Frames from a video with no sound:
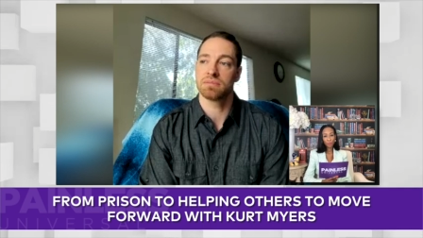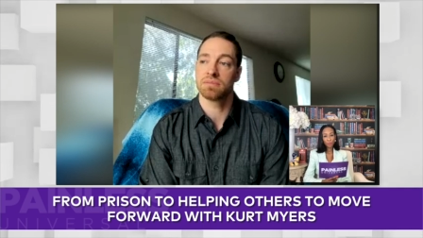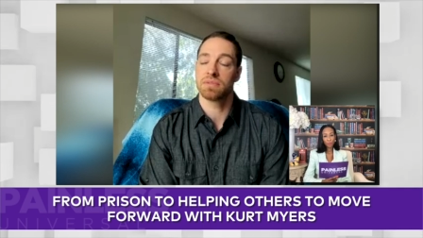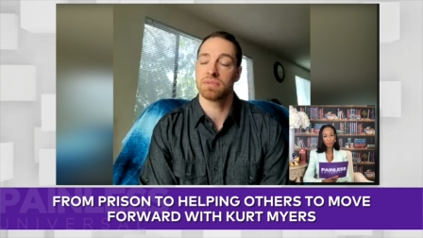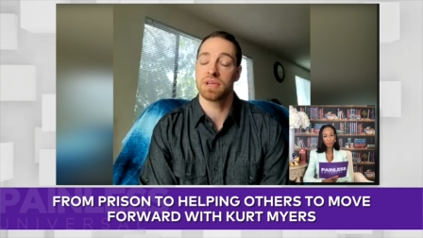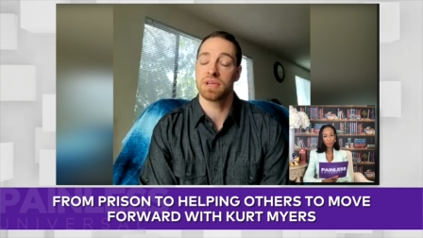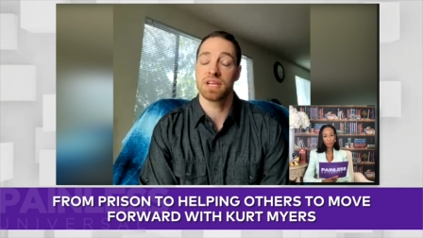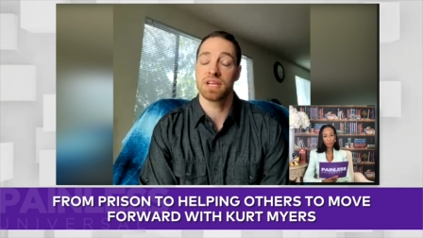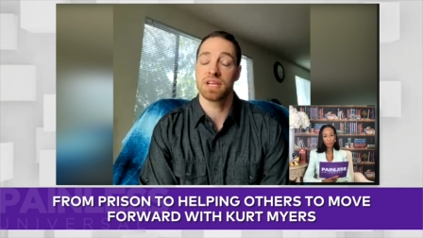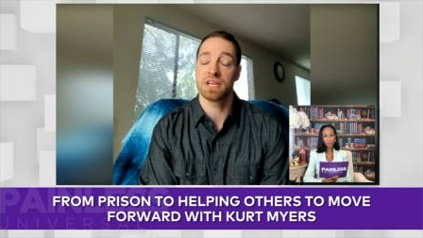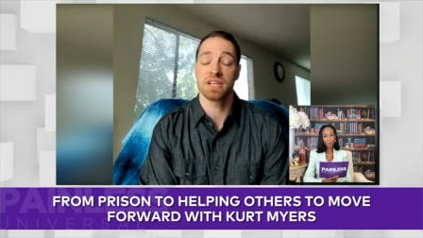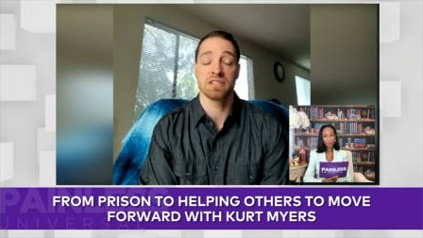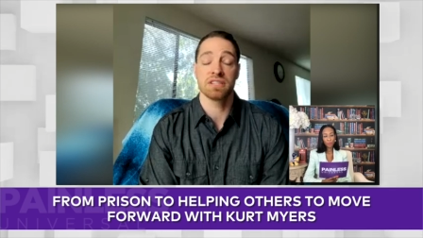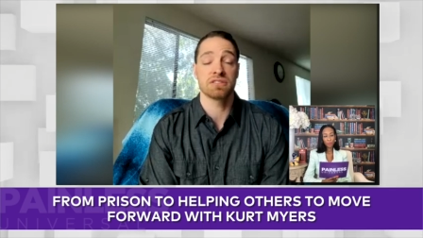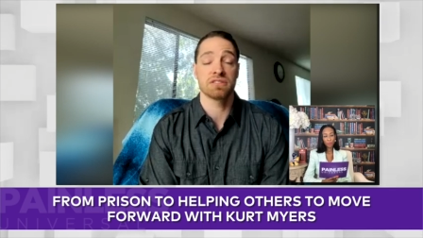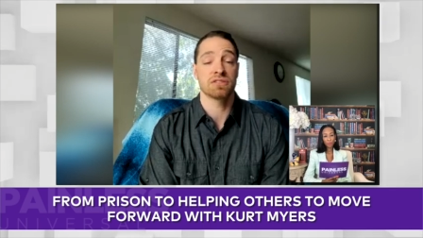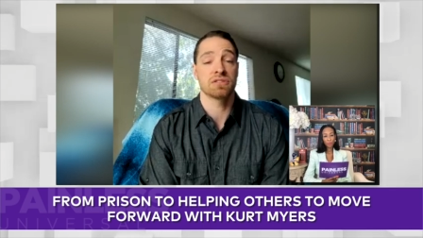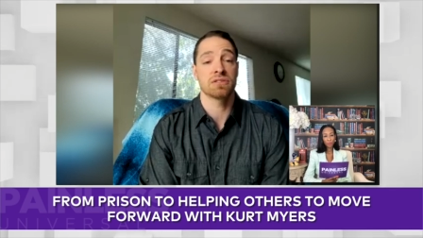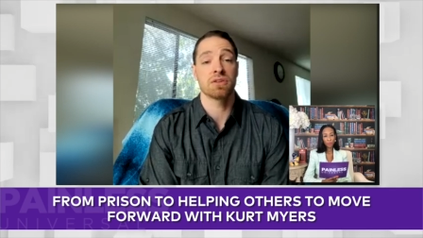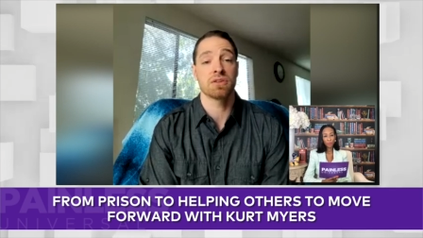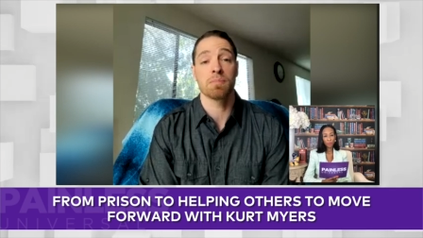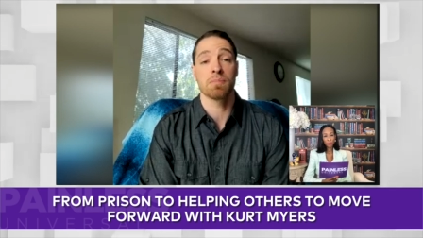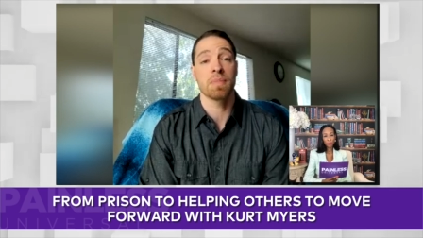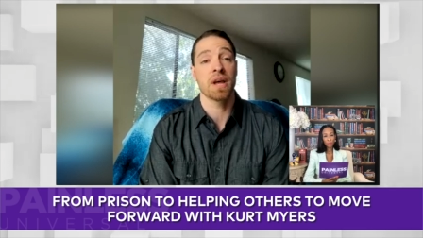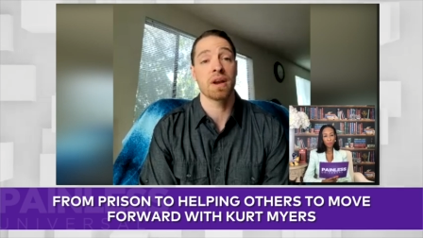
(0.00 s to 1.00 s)

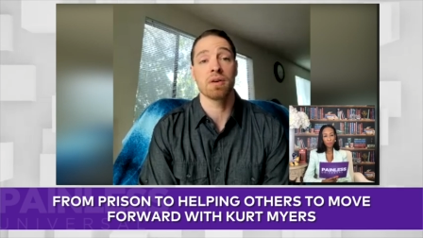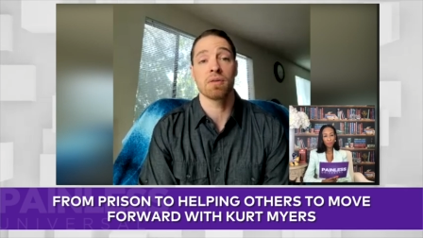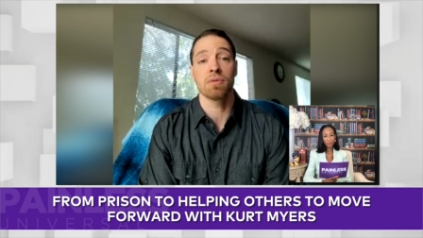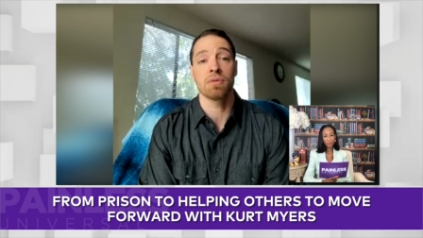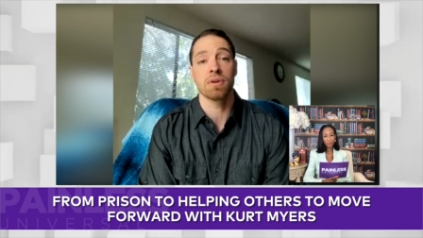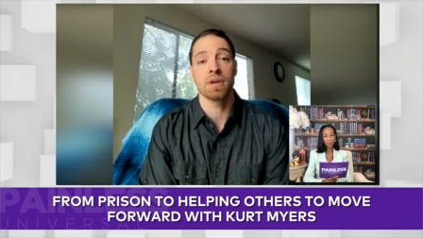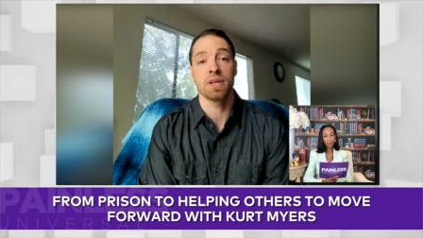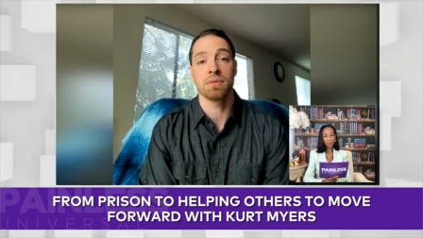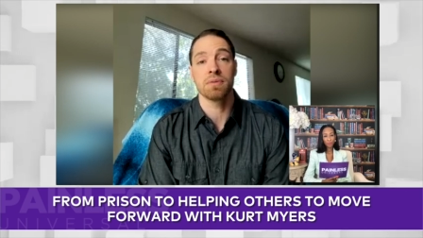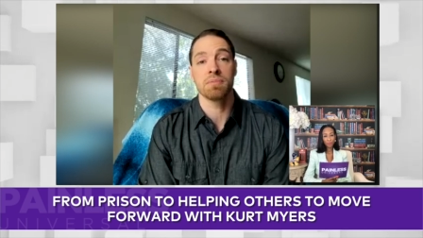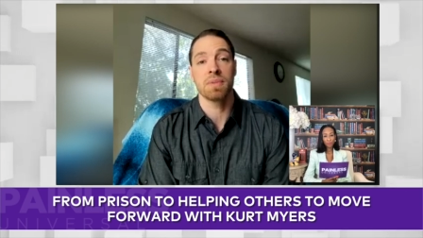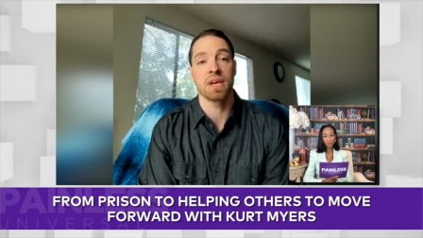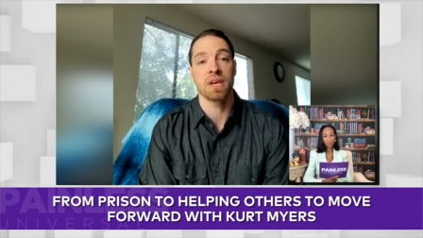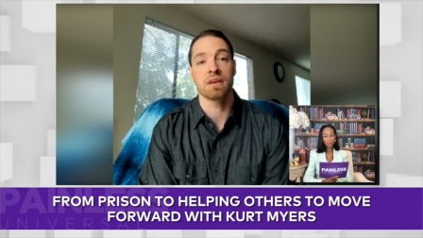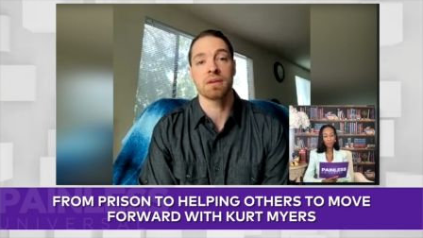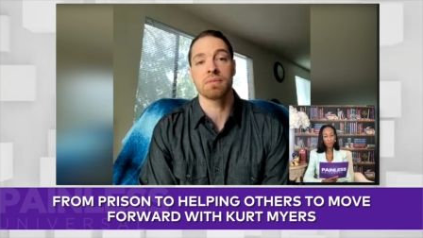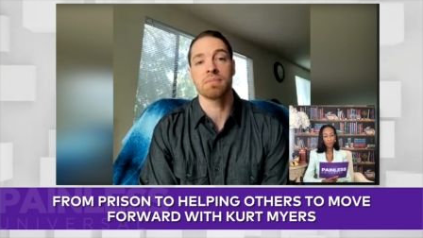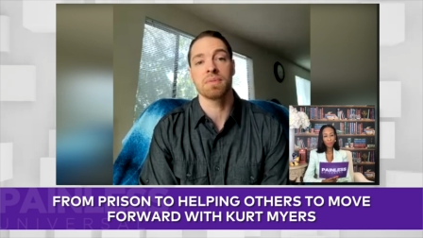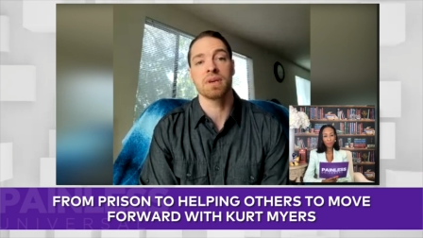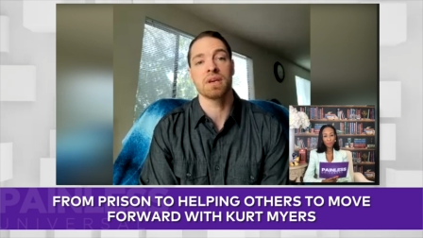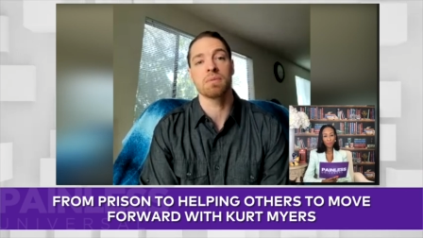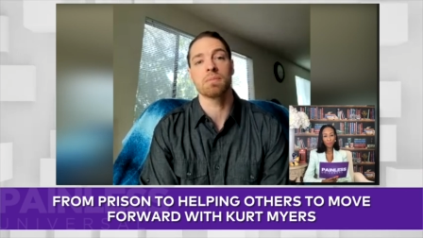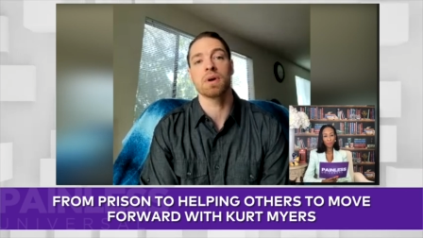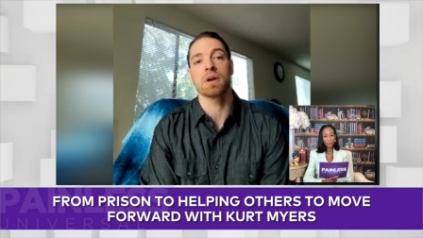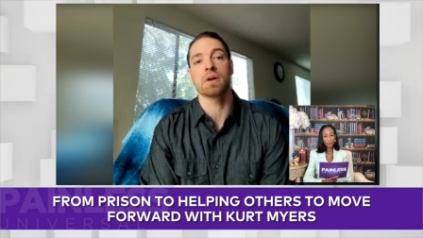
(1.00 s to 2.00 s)
instrumental in making me a
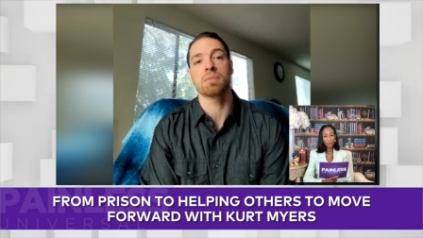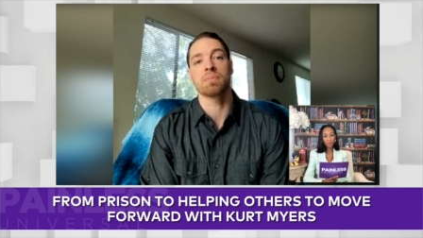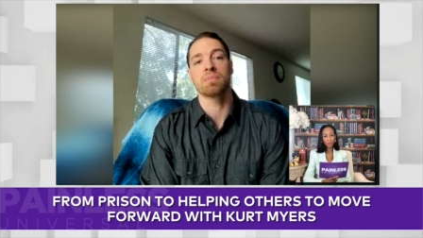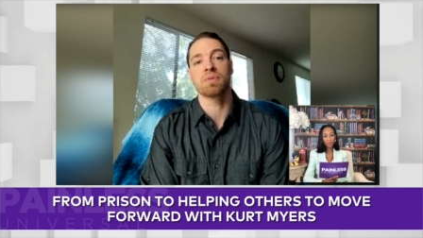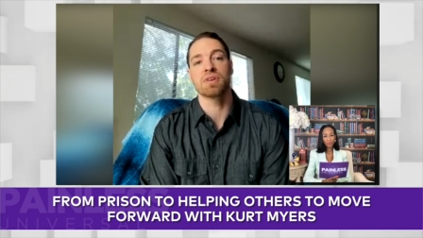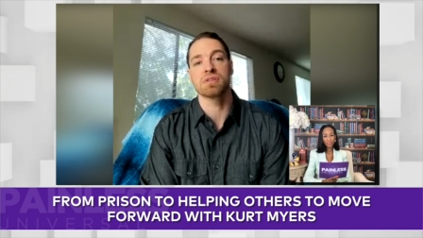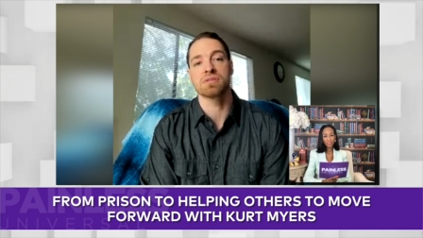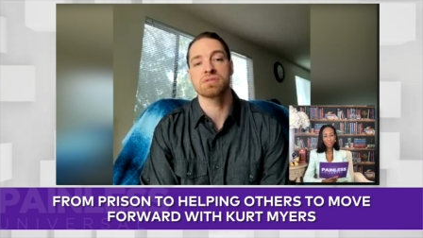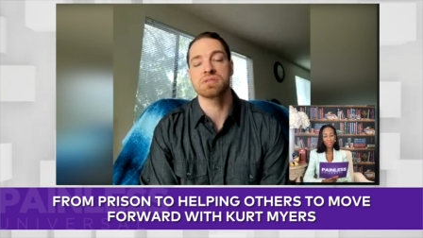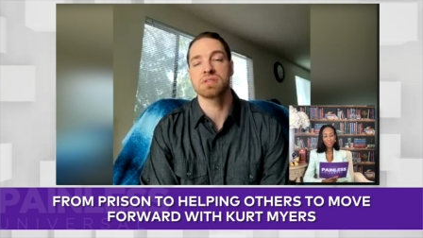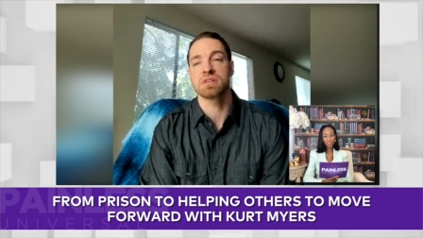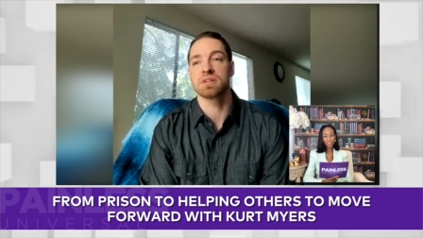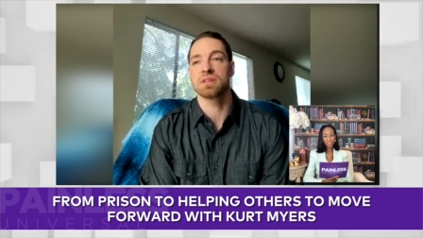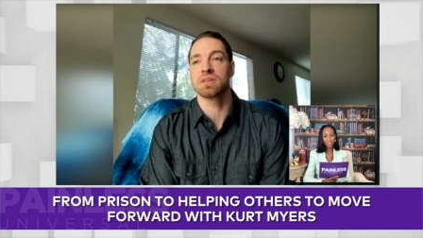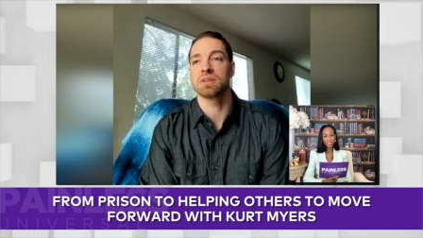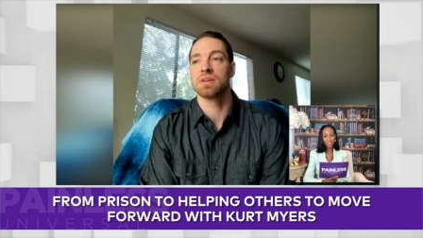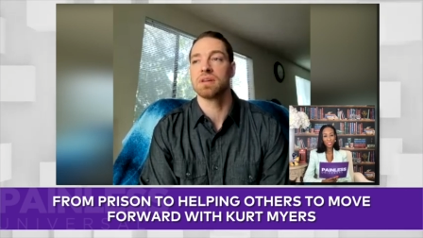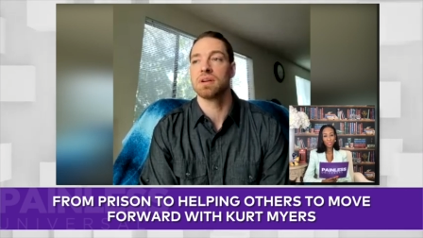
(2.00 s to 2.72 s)
better person,